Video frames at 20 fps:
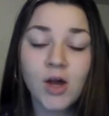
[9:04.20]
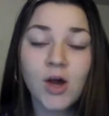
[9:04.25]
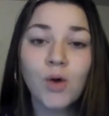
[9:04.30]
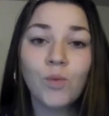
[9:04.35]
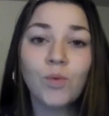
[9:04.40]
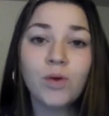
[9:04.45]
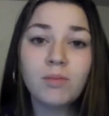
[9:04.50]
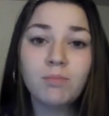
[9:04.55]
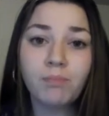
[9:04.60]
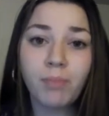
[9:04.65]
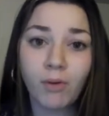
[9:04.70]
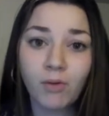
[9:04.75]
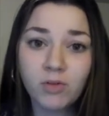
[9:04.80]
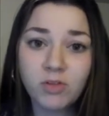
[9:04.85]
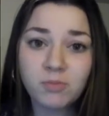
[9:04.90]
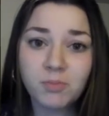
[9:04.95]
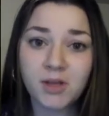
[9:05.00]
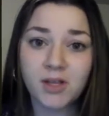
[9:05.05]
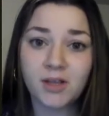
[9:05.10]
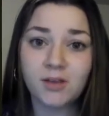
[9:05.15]
would both
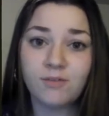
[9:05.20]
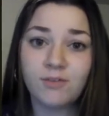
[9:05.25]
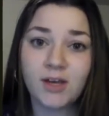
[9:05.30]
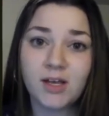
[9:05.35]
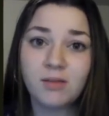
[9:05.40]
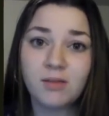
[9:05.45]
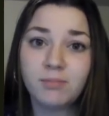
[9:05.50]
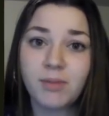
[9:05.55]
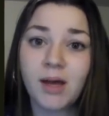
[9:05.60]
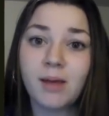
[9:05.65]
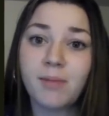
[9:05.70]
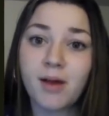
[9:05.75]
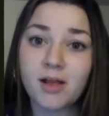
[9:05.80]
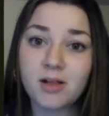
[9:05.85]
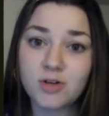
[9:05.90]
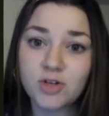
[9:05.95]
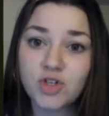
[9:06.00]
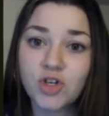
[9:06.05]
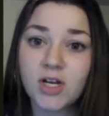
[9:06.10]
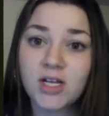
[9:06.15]
benefit by better
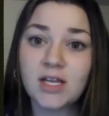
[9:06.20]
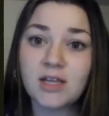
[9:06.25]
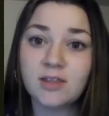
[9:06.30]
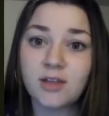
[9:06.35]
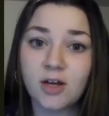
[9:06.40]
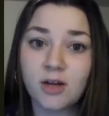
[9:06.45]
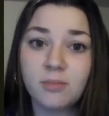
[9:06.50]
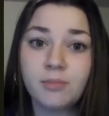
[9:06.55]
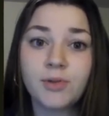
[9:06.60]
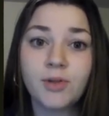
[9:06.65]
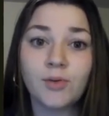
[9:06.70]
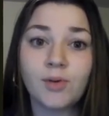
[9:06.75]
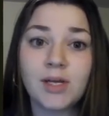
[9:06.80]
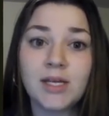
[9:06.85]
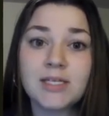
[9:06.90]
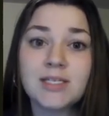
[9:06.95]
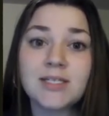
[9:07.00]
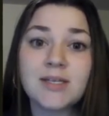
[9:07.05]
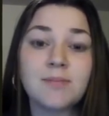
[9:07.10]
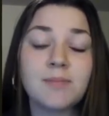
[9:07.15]
training their
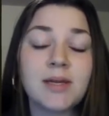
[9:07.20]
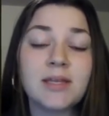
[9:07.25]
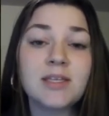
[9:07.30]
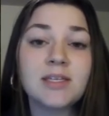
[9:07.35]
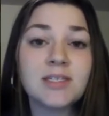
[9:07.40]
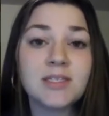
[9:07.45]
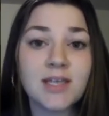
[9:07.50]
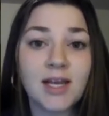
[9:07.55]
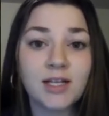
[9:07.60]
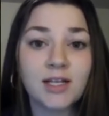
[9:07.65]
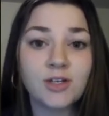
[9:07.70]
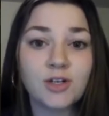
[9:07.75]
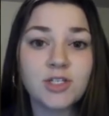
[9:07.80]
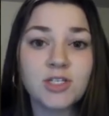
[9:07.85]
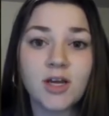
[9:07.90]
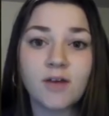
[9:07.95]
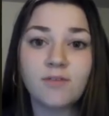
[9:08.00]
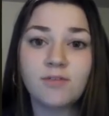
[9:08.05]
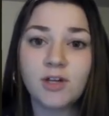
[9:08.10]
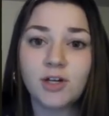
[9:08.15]
employees to meet the standards
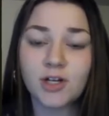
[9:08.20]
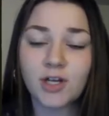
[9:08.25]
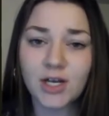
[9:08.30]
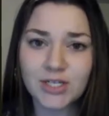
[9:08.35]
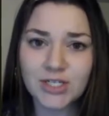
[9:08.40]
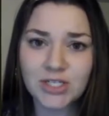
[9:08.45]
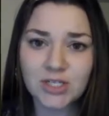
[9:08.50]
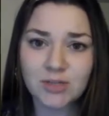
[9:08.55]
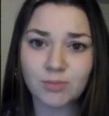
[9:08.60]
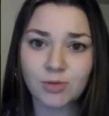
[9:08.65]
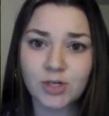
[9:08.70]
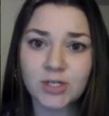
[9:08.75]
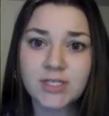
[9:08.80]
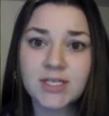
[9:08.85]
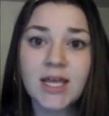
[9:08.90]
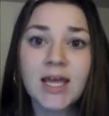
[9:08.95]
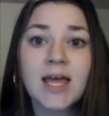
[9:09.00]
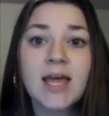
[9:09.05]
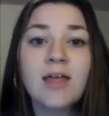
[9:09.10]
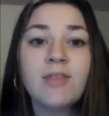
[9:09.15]
of their customers
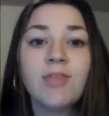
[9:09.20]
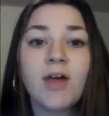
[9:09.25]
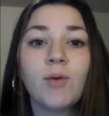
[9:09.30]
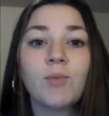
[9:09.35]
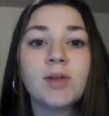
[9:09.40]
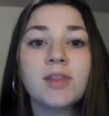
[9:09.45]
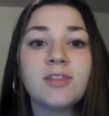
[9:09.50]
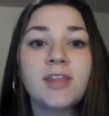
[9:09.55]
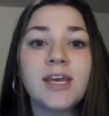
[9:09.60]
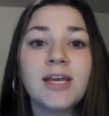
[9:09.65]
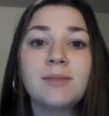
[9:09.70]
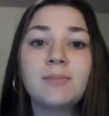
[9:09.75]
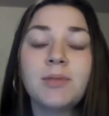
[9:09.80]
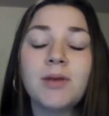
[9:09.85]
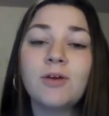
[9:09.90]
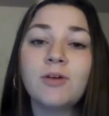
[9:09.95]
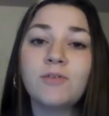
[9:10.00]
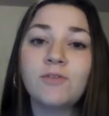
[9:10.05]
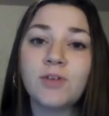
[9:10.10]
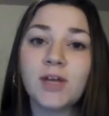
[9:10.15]
that would then be
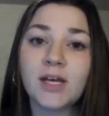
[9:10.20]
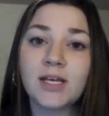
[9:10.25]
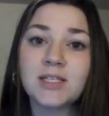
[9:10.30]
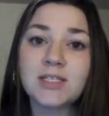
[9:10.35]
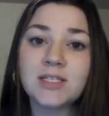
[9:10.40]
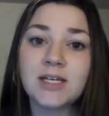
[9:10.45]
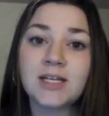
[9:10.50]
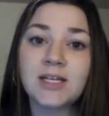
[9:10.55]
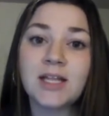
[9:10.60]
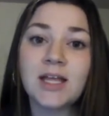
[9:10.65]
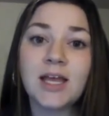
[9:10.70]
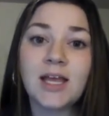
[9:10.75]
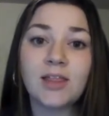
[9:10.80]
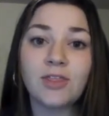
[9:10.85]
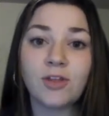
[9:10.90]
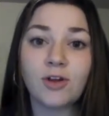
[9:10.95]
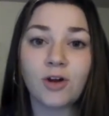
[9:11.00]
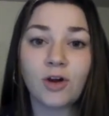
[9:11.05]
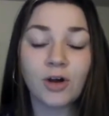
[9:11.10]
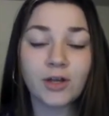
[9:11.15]
reflected in
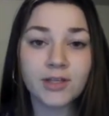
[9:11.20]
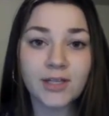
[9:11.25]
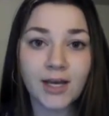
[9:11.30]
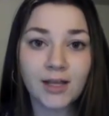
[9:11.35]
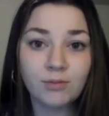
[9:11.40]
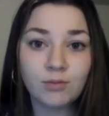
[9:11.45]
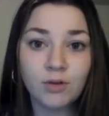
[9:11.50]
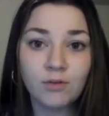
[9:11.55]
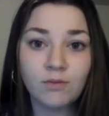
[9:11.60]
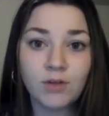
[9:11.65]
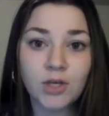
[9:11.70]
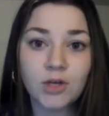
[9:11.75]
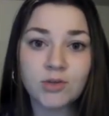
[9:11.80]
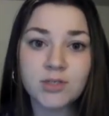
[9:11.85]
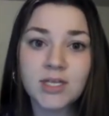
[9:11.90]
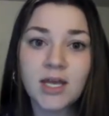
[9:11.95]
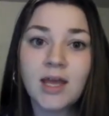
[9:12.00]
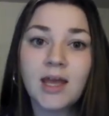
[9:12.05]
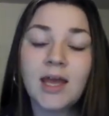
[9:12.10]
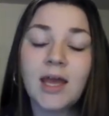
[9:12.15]
their online reviews
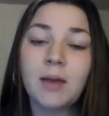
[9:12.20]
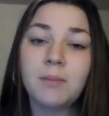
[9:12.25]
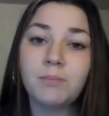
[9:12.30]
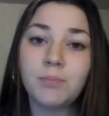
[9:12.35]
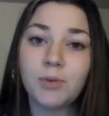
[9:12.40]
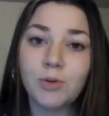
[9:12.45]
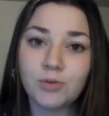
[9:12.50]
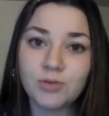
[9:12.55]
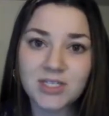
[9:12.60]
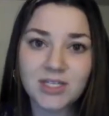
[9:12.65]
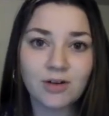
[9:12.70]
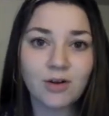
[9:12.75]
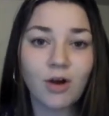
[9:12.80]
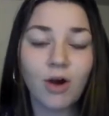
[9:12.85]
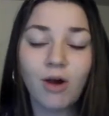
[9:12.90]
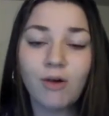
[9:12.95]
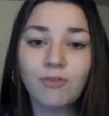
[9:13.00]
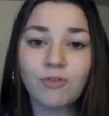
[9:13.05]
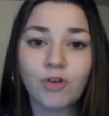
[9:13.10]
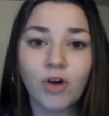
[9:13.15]
and boost their
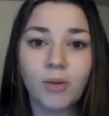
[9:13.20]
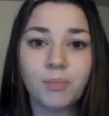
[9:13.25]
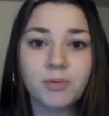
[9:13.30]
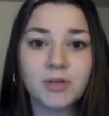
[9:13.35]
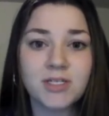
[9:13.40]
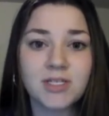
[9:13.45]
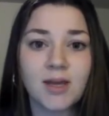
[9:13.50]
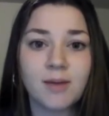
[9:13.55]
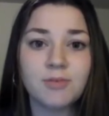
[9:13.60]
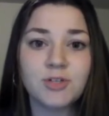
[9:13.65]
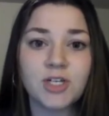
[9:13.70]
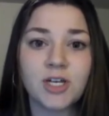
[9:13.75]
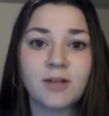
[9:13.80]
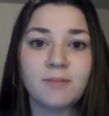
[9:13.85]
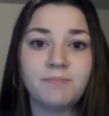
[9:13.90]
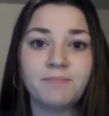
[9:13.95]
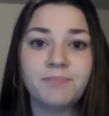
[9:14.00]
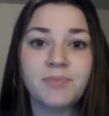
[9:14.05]
overall perception.